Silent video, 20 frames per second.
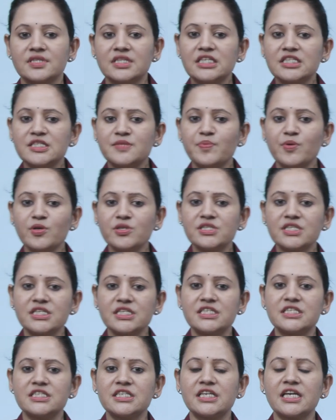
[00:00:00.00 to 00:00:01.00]
The sports
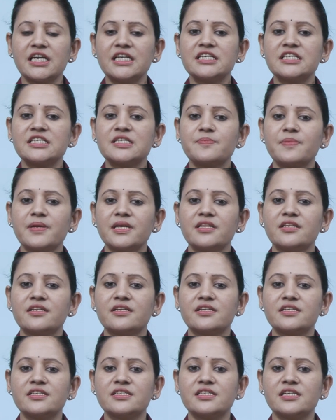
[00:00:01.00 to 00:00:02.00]
teacher can display the
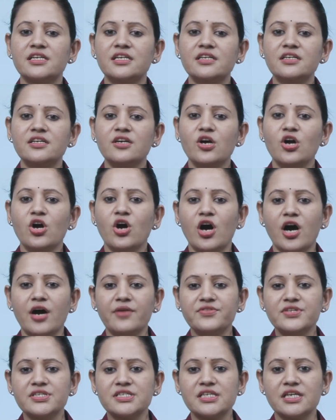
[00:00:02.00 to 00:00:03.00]
result
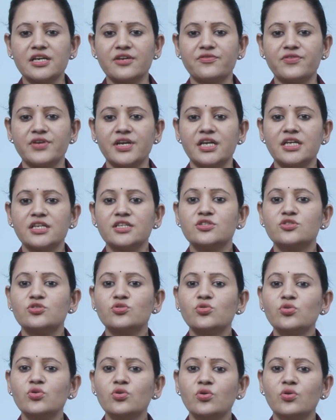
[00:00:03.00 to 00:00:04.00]
of the survey
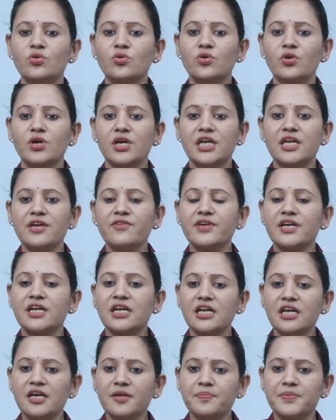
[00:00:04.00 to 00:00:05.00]
to give a
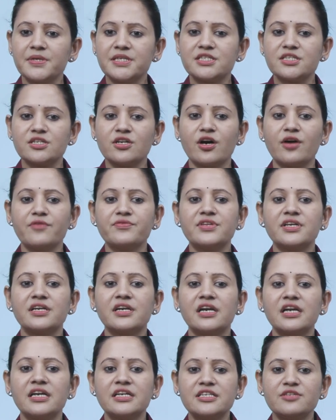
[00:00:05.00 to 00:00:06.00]
clear picture of the
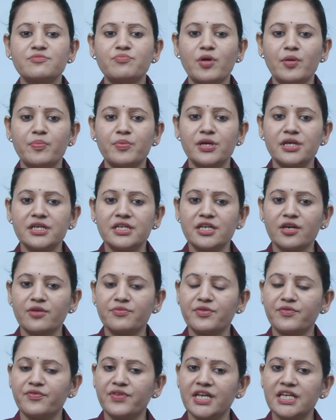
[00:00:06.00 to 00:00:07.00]
relative popularity
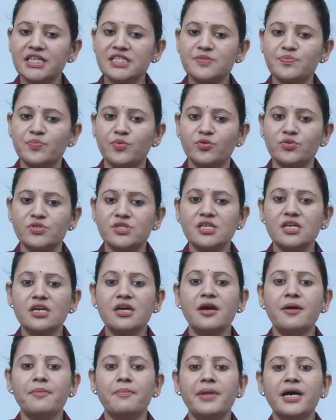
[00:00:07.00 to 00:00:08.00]
of the various sports
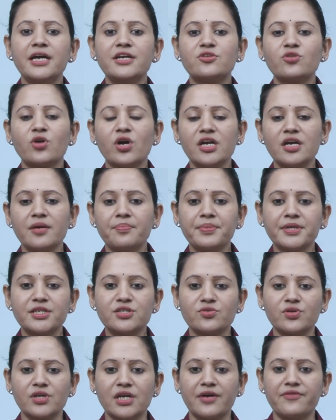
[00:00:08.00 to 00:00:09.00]
by drawing a
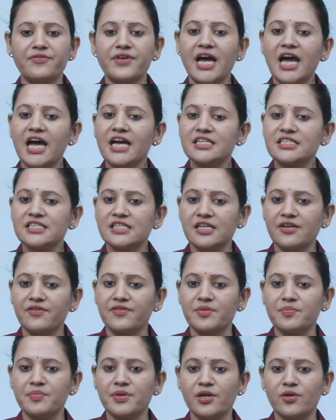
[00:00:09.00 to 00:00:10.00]
pictograph as
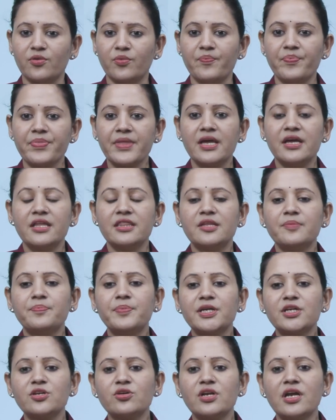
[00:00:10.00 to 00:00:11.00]
given below. The
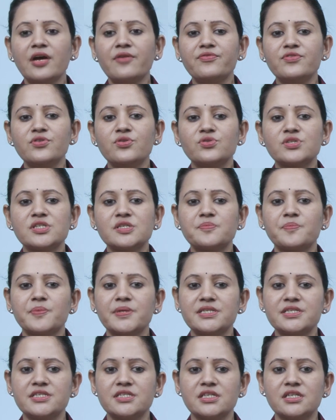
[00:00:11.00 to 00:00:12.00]
pictograph uses
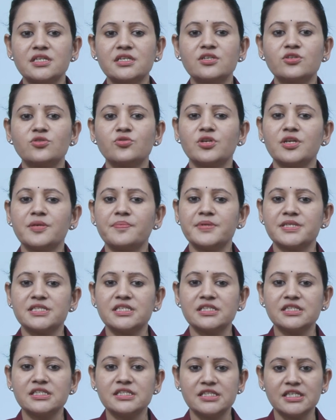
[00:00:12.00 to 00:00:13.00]
picture to
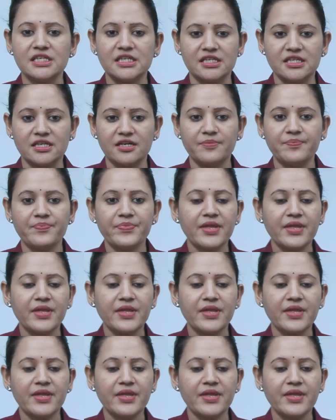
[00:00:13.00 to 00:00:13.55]
represent the data.